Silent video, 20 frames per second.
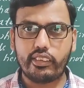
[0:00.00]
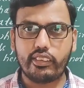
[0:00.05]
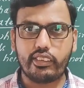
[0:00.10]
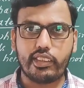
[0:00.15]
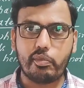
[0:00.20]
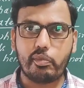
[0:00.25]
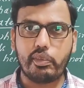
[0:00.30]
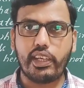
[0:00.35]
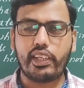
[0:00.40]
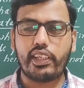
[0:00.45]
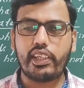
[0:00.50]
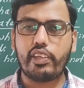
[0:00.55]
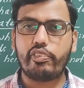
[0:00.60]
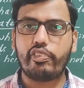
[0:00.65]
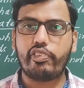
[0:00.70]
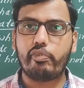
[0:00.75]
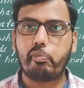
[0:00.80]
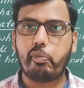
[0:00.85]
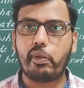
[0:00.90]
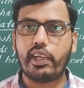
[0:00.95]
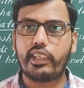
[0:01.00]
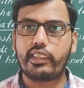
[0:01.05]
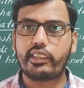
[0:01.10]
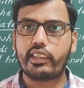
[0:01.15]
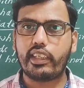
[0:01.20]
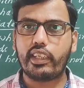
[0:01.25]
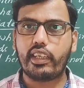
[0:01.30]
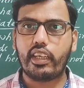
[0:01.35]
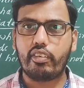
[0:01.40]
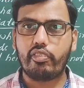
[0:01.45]
Similarly, if you place
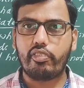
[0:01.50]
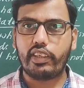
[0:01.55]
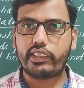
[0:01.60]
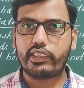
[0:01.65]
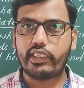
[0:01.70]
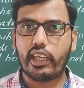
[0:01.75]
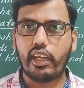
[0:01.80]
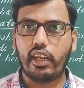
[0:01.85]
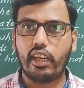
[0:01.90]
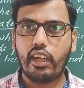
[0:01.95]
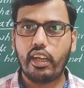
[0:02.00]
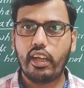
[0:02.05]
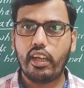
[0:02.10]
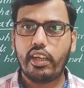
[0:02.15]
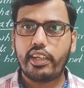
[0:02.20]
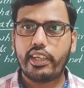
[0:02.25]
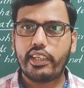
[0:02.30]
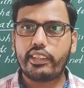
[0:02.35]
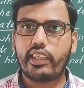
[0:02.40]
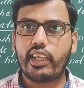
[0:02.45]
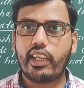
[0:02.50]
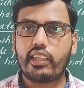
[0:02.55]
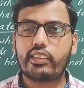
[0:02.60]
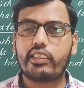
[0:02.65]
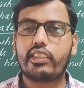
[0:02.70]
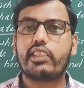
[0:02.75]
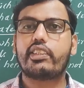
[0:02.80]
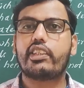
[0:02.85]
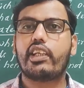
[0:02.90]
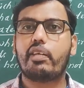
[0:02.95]
in a vessel, it takes
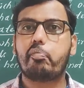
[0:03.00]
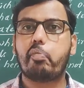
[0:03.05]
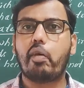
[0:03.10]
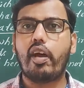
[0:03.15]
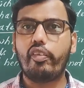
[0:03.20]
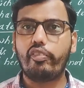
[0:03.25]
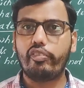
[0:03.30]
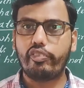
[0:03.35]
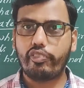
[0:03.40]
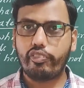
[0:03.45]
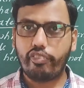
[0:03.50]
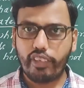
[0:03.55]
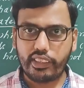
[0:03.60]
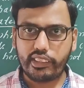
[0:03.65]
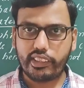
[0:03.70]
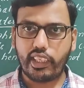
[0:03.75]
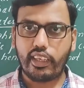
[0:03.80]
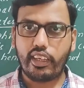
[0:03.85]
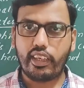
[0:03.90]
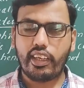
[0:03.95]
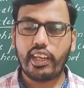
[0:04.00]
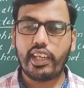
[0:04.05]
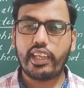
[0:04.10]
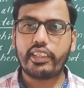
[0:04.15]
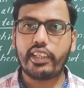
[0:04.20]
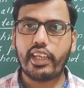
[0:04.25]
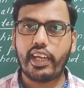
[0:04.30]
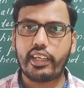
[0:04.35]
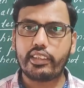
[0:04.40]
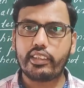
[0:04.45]
the shape of vessel,
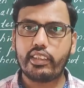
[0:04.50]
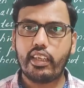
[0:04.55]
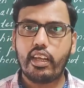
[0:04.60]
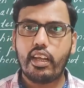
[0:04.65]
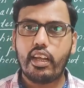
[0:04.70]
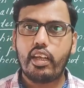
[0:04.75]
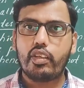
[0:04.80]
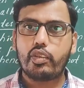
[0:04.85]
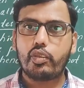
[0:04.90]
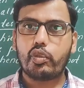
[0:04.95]
like that.